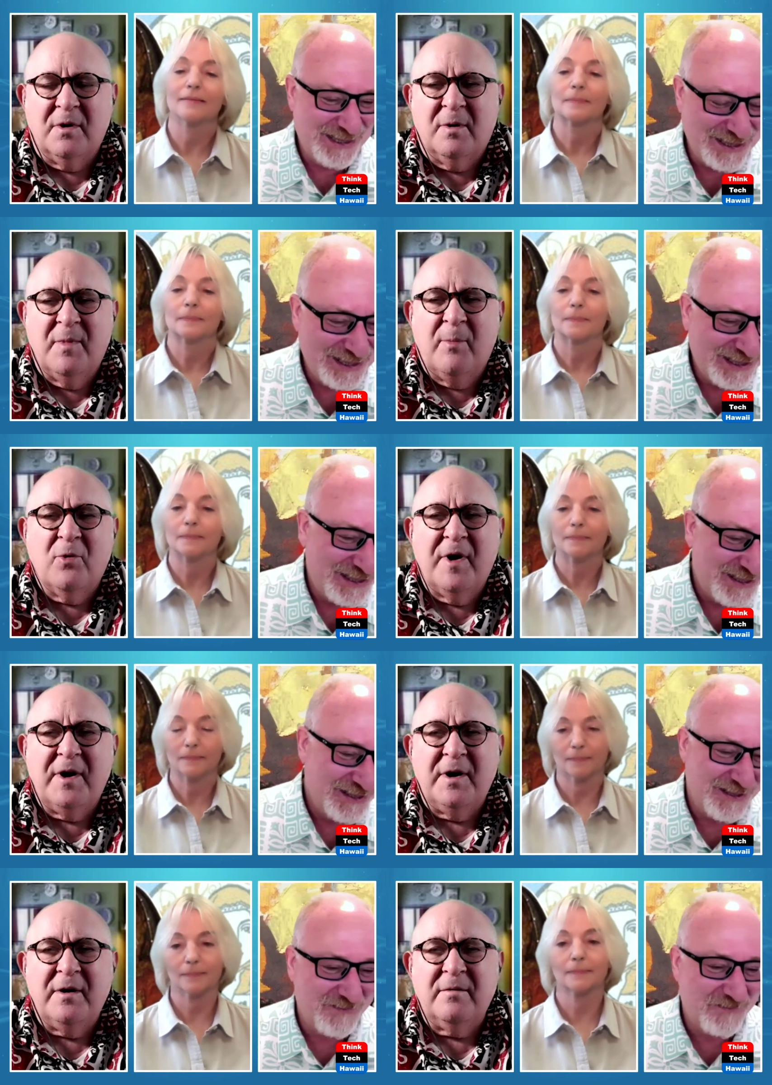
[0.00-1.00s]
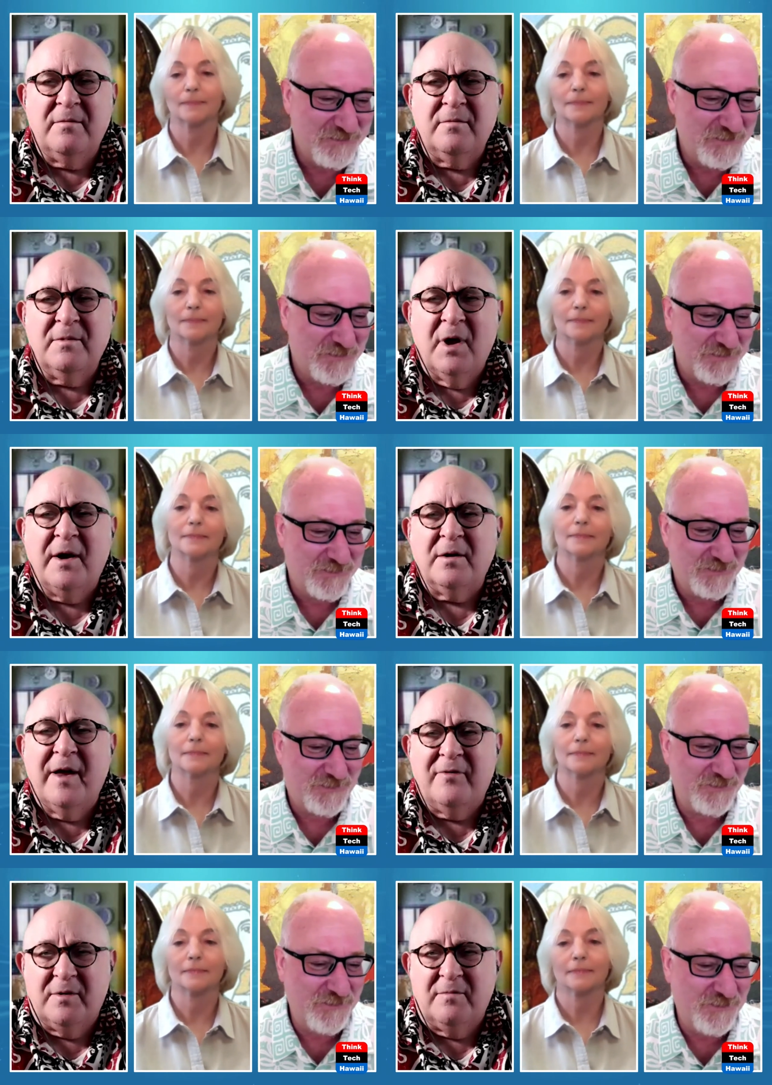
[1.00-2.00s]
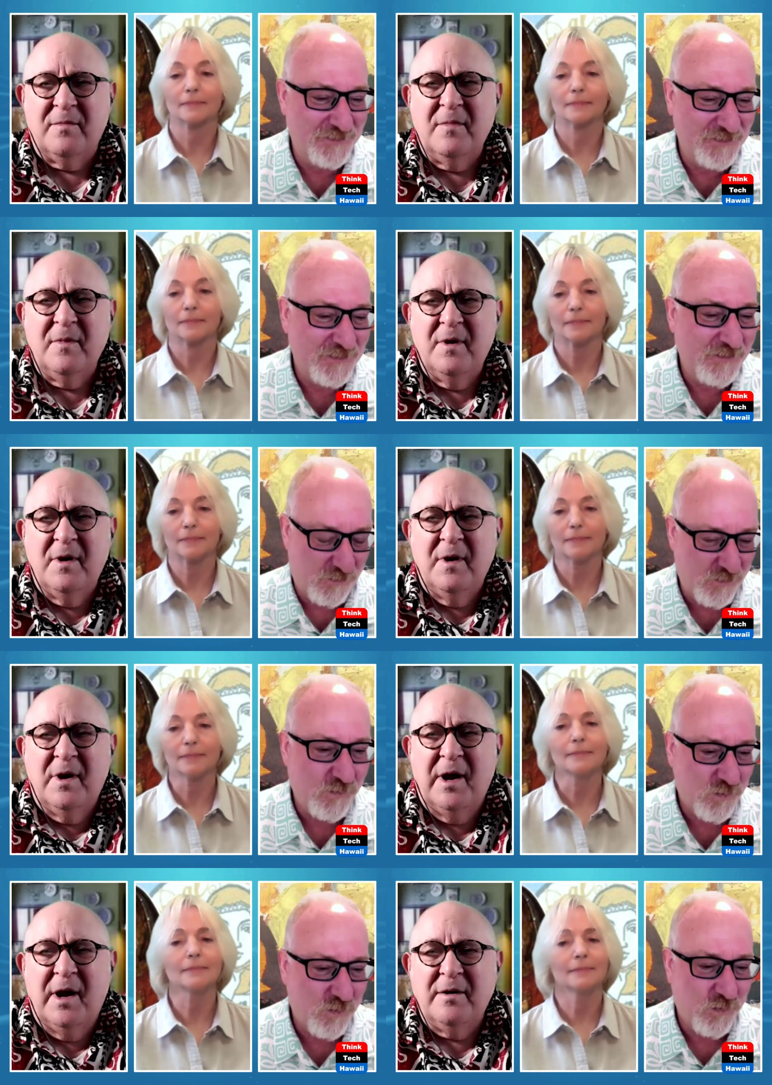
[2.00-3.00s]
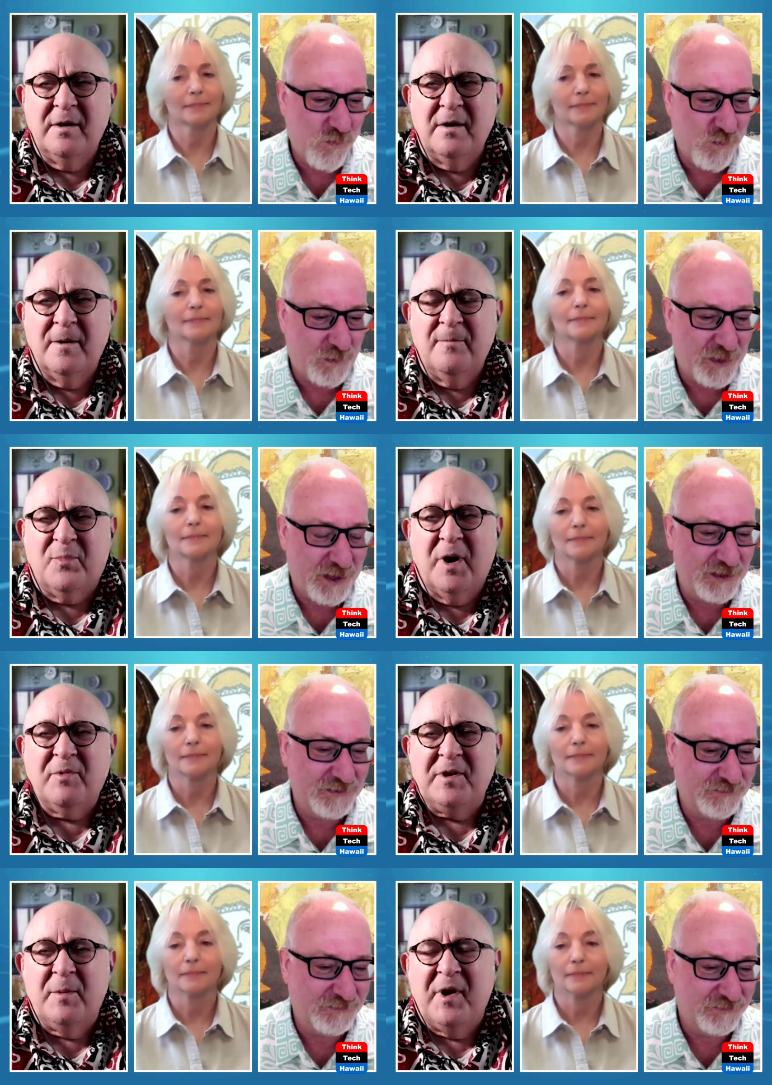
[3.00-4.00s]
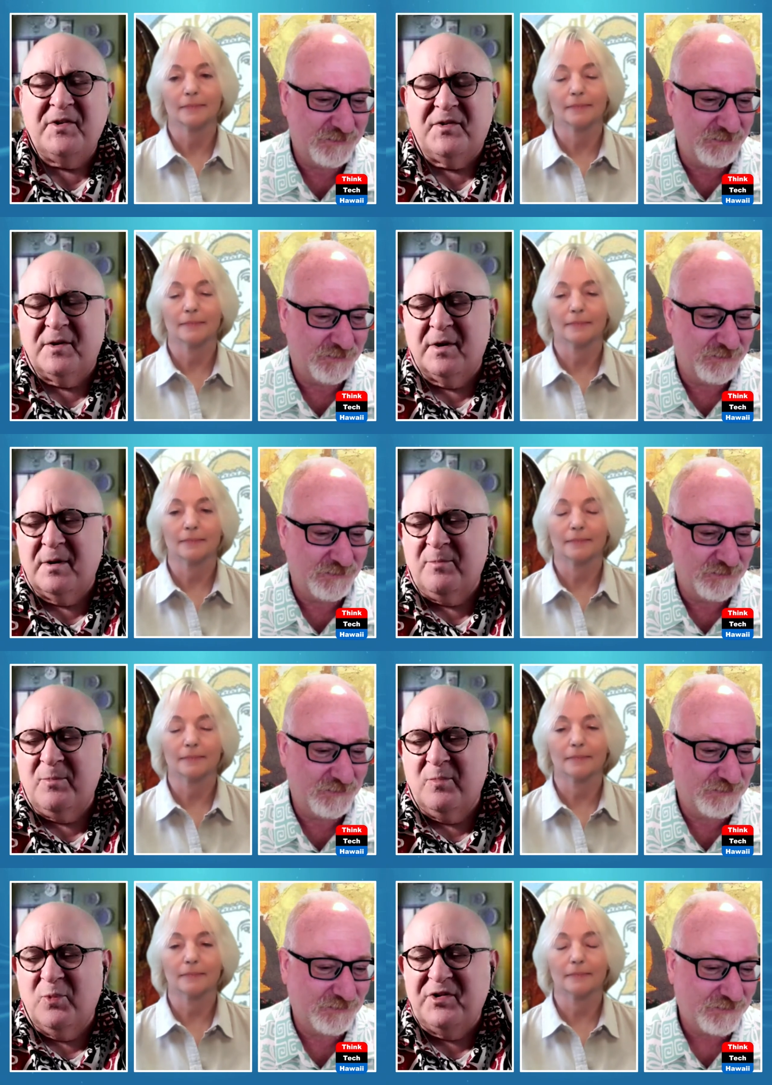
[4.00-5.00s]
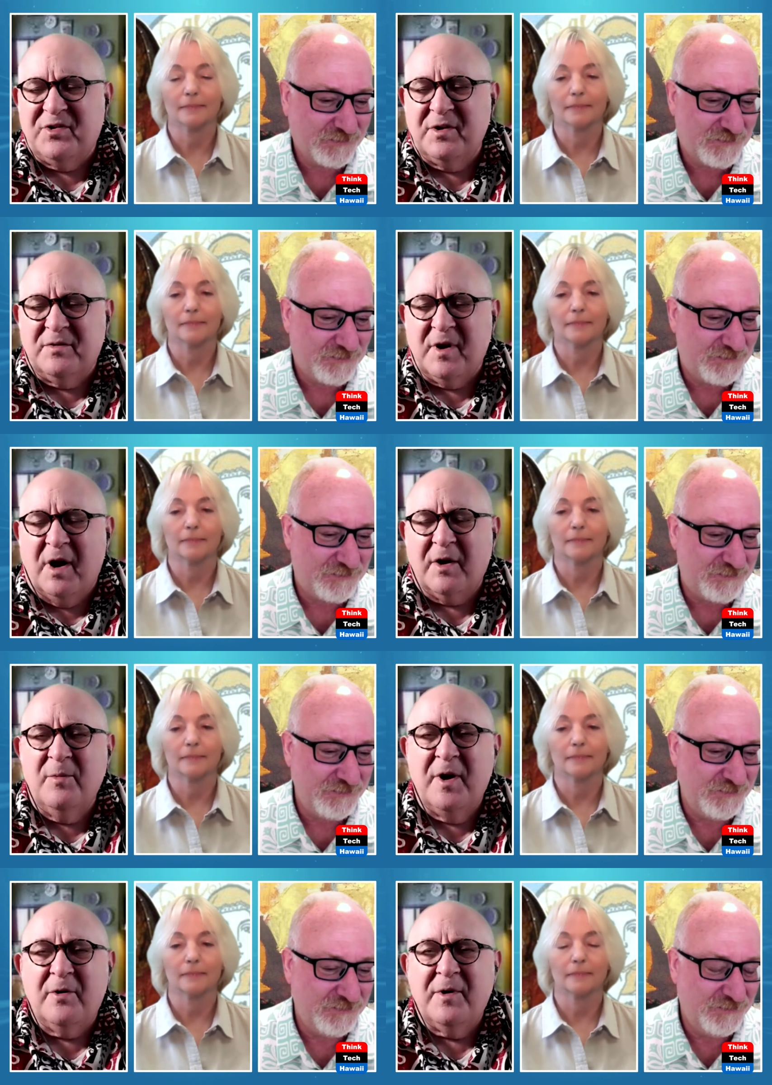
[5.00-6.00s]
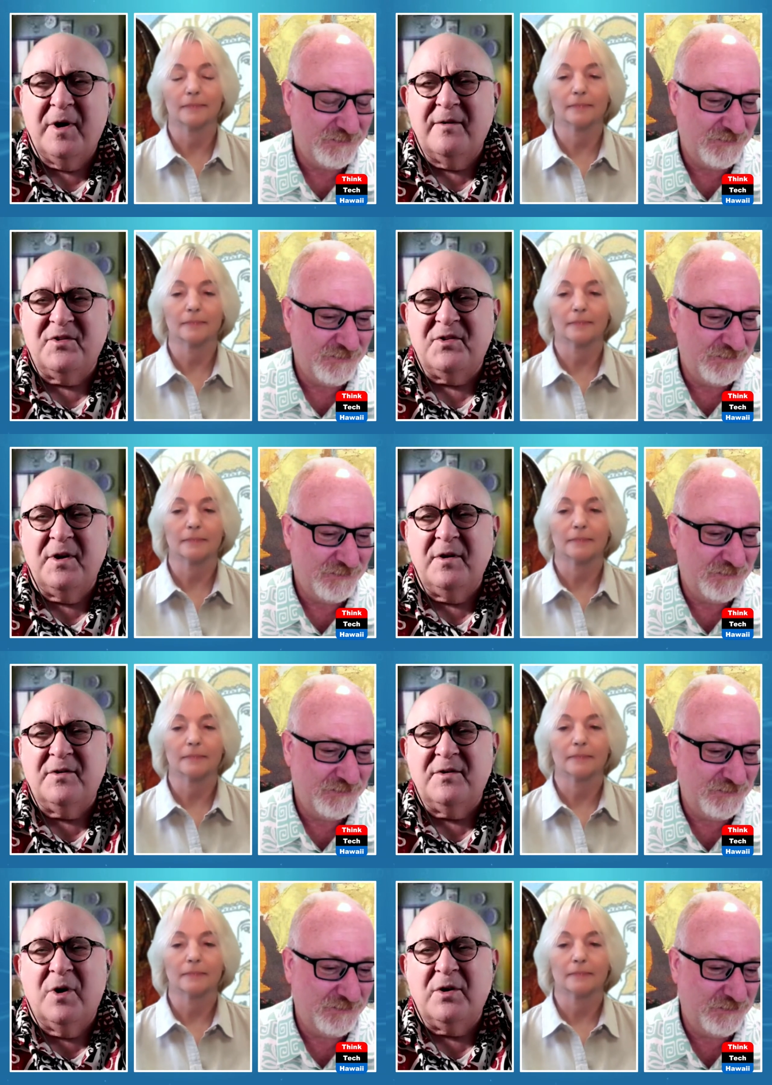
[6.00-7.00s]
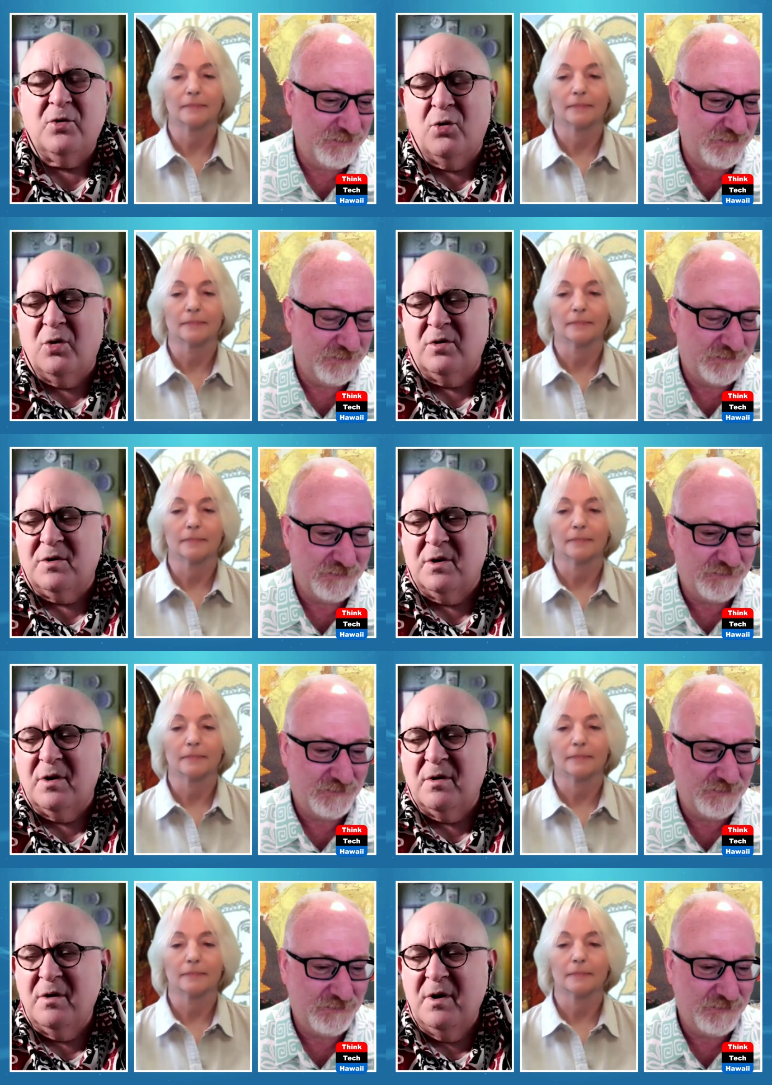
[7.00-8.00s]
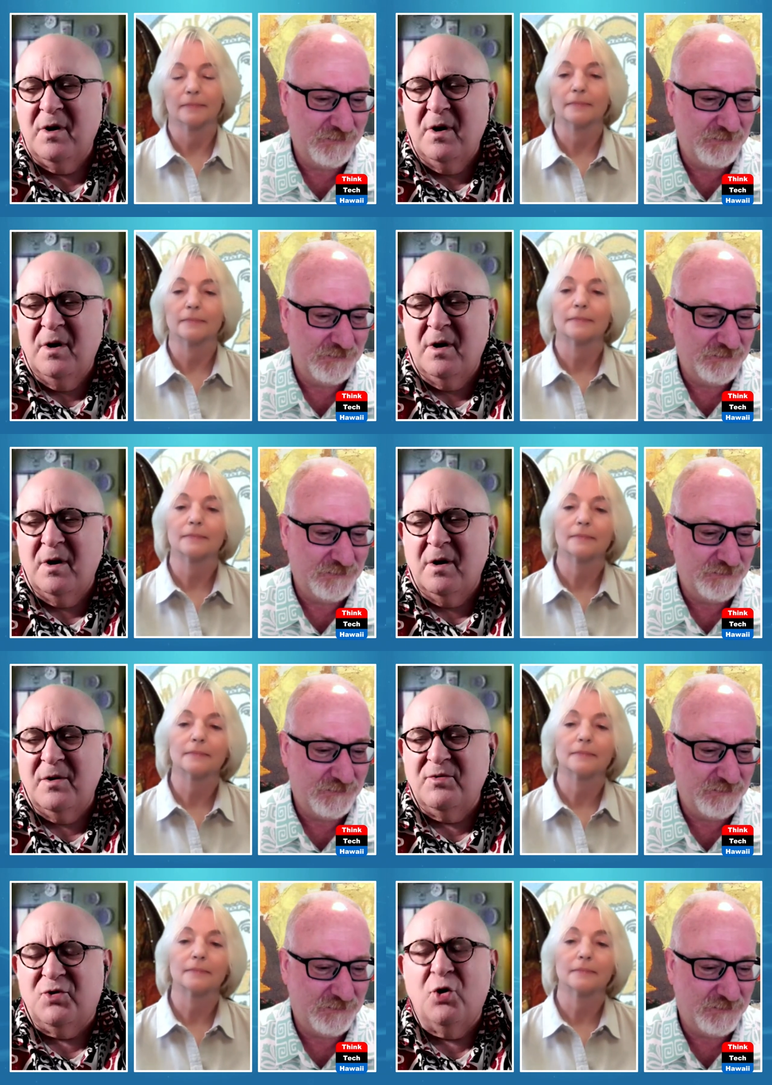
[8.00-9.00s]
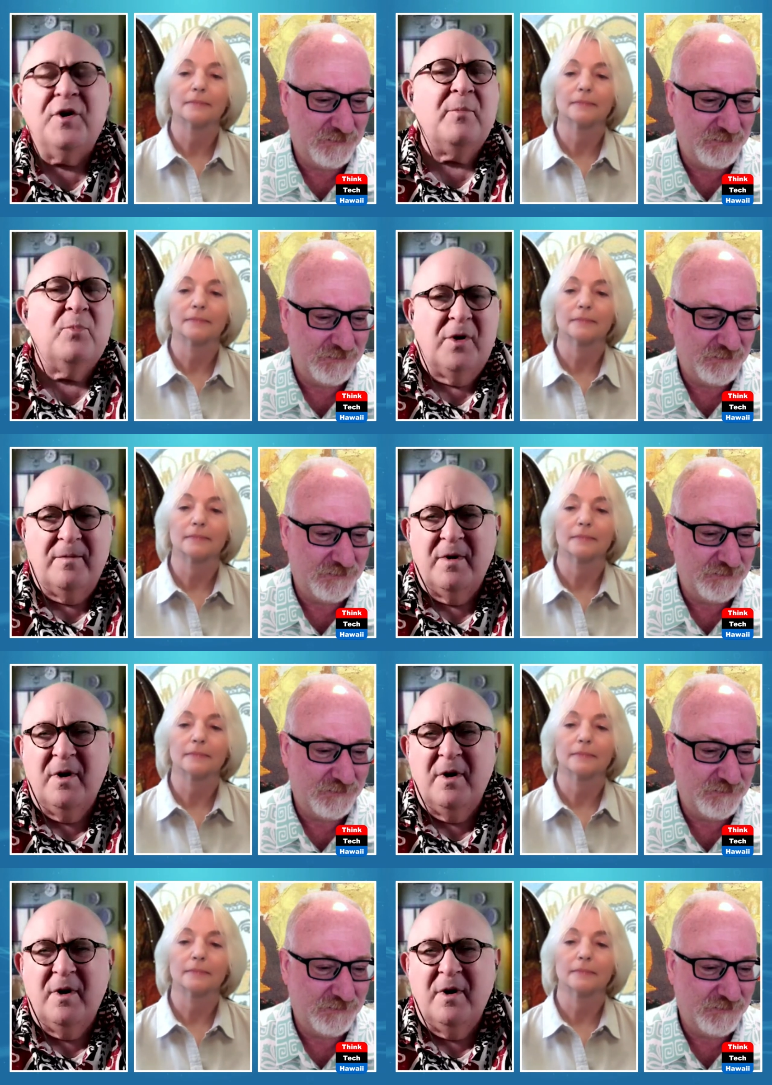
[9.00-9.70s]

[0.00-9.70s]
Speaker 1: commemorating 9/11, and probably the best recent documentary I've seen is the one called Turning Point,